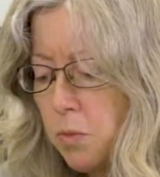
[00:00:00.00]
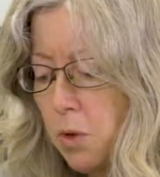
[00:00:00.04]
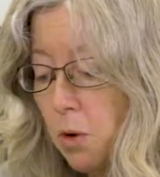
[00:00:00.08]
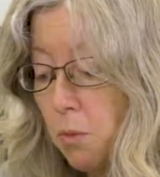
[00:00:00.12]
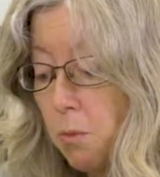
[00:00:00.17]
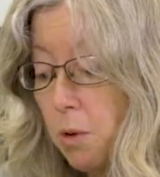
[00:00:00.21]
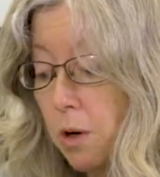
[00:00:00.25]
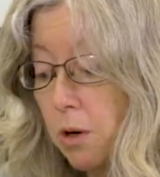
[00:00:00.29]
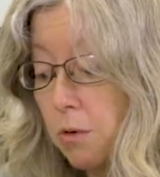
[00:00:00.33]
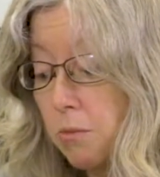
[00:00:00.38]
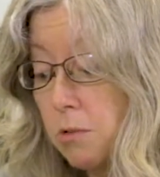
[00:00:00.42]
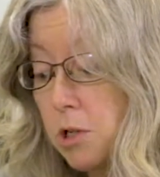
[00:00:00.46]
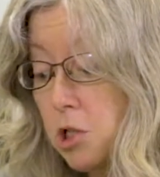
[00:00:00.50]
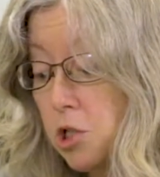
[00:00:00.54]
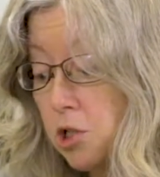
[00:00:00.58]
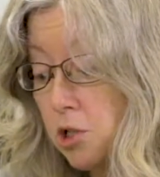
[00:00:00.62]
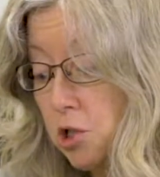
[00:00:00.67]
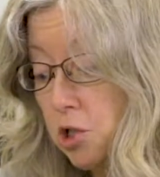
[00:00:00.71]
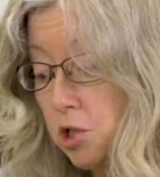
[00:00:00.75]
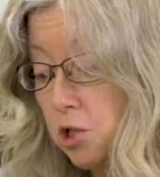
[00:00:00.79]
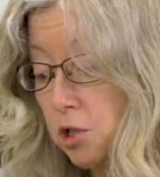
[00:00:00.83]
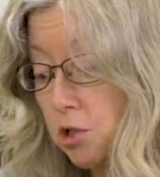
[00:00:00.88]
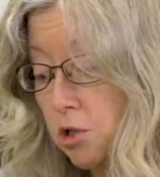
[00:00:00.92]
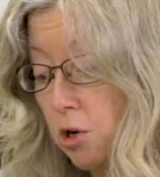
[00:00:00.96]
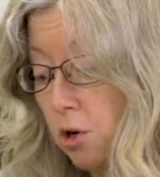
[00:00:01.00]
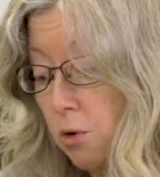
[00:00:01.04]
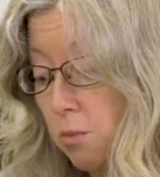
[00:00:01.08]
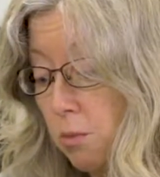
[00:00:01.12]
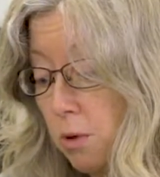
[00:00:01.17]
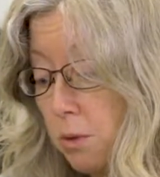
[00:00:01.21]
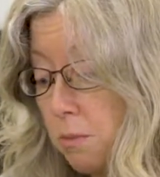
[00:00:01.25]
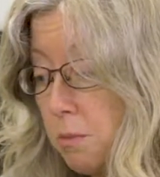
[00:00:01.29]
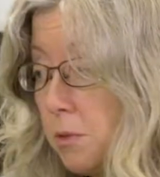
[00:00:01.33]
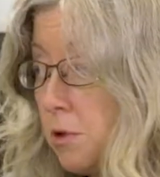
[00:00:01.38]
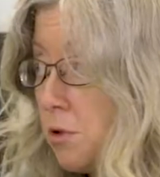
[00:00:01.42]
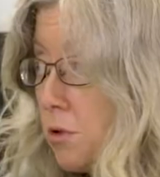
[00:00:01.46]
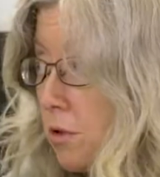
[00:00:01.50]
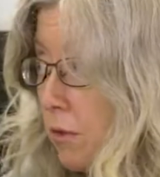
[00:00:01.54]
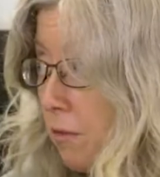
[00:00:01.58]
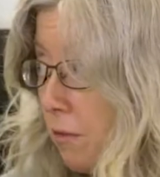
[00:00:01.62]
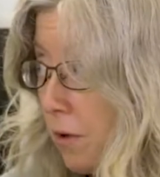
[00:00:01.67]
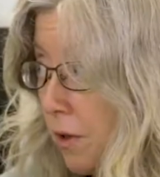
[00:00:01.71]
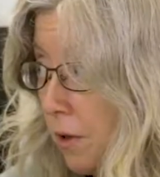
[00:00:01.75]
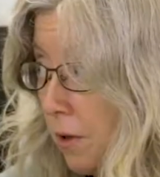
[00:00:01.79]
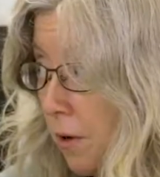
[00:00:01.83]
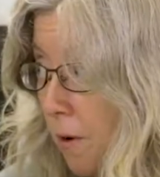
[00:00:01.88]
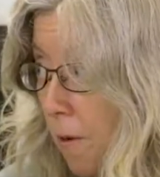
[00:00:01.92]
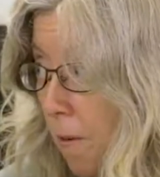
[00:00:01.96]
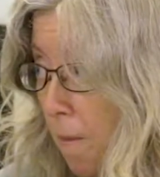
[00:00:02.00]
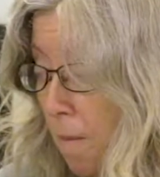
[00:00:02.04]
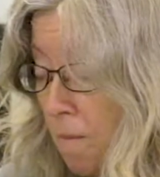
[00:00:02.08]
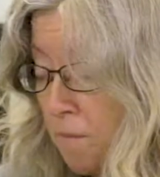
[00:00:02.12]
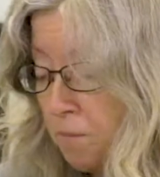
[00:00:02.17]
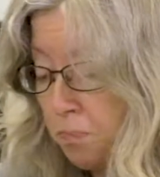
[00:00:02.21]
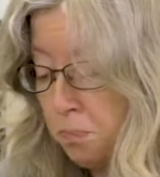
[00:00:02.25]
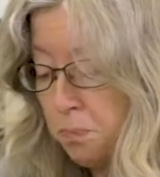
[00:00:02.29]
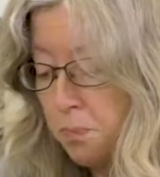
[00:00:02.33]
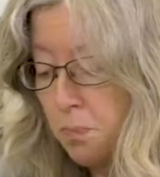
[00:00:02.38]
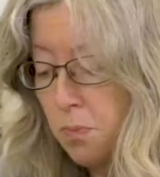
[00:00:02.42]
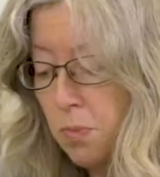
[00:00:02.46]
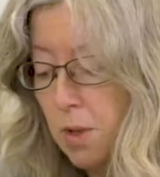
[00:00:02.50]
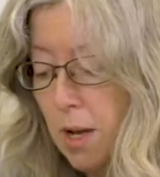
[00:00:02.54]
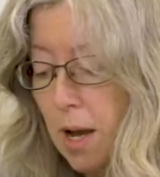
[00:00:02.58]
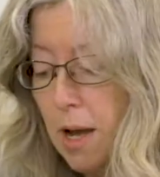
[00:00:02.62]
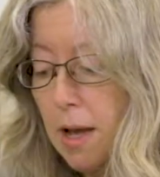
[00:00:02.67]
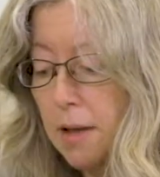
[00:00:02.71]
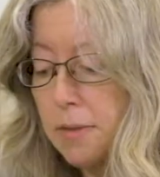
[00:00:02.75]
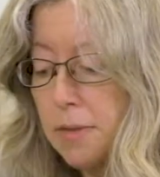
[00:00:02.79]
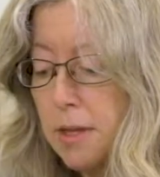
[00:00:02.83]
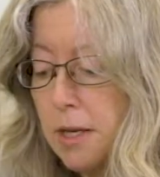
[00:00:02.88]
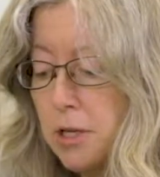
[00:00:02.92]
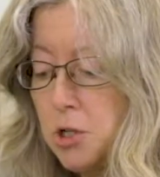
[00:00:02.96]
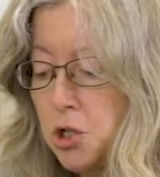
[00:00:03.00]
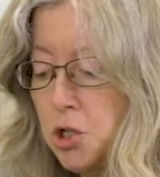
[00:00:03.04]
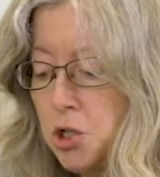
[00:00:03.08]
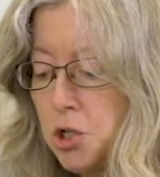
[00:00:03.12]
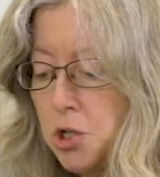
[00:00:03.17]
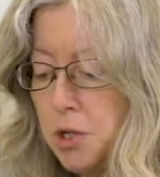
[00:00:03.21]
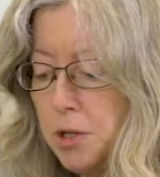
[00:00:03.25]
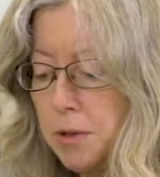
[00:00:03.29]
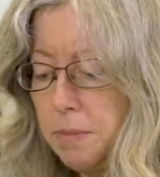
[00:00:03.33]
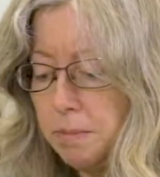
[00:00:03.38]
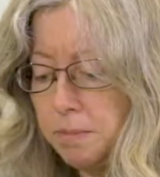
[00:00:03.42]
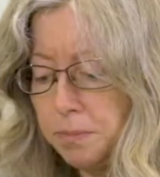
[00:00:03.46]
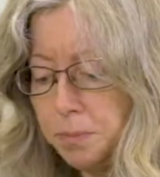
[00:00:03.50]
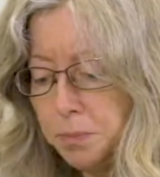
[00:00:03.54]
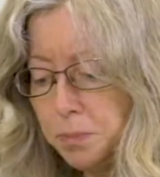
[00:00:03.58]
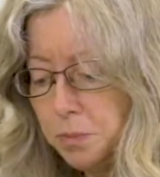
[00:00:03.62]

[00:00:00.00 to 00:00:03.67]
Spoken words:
Well, originally she started with music video, and then she